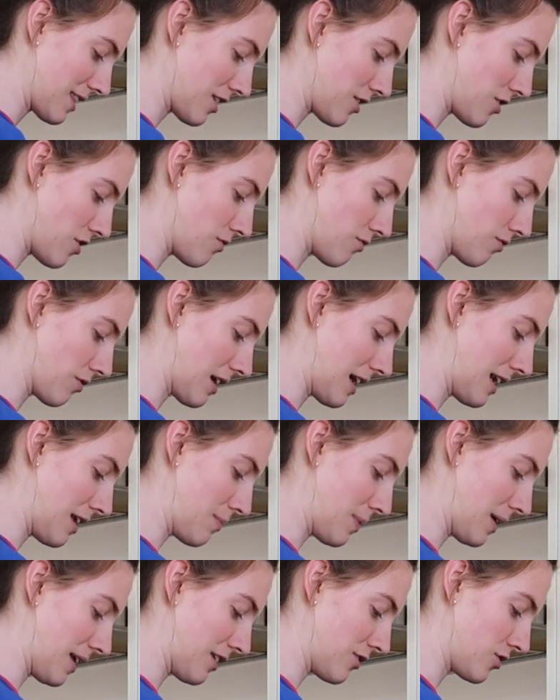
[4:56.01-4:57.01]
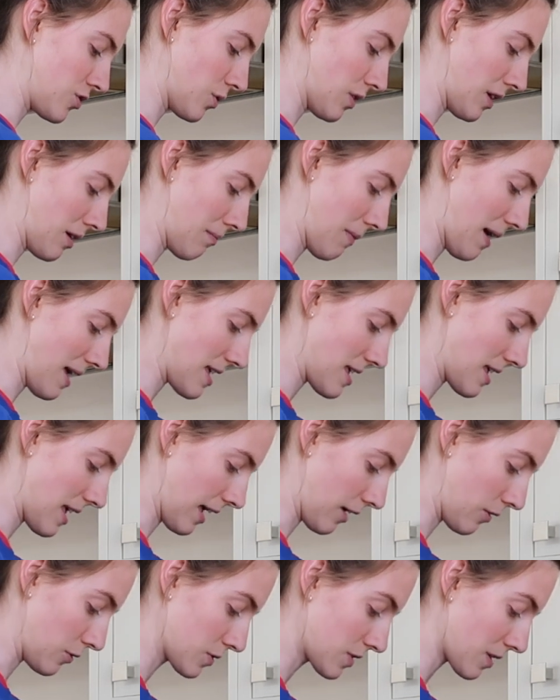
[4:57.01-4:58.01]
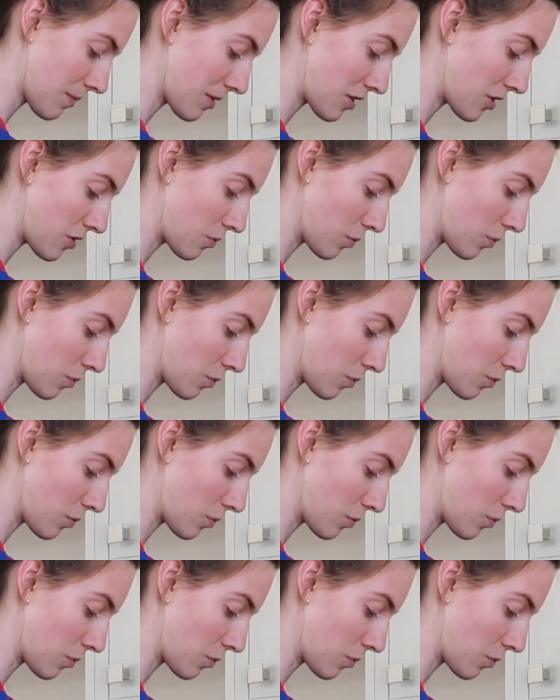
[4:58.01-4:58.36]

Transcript: that you've really been enjoying making or something